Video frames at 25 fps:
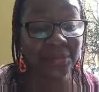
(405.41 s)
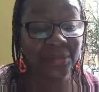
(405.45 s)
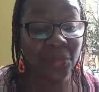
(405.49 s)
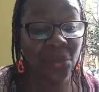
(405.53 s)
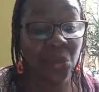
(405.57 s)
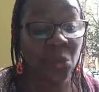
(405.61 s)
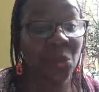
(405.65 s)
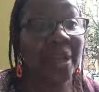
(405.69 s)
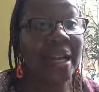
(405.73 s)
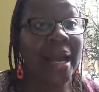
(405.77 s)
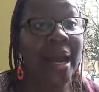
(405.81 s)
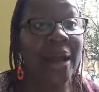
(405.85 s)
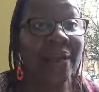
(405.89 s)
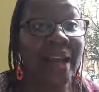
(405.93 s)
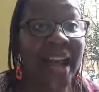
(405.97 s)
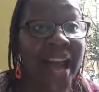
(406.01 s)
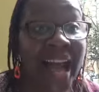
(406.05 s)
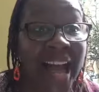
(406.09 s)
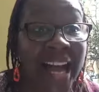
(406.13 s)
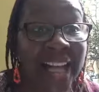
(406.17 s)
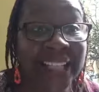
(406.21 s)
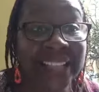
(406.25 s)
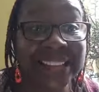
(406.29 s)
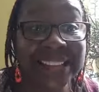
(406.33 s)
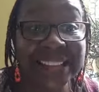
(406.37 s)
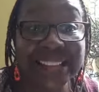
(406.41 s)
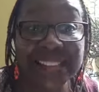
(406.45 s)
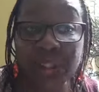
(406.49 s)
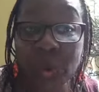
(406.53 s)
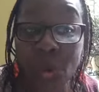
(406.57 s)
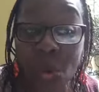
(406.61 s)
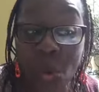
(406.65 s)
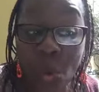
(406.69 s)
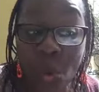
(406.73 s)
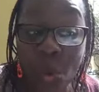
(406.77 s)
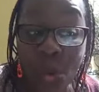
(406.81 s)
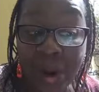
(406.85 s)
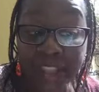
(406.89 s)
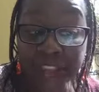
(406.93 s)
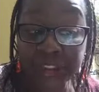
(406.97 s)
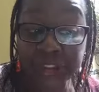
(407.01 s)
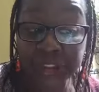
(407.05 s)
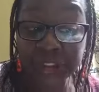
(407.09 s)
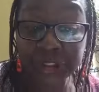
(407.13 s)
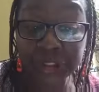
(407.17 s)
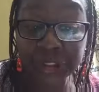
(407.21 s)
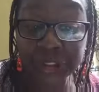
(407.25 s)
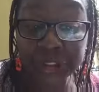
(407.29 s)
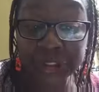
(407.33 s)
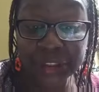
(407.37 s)
without asking
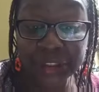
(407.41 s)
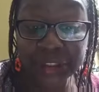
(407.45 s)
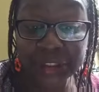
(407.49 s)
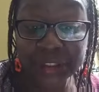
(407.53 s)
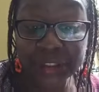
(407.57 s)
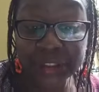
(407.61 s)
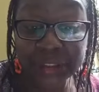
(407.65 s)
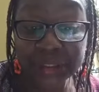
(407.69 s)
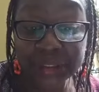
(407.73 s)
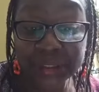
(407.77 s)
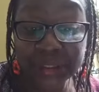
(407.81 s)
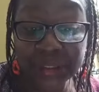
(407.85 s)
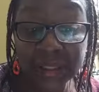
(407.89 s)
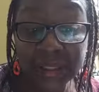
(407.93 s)
questions,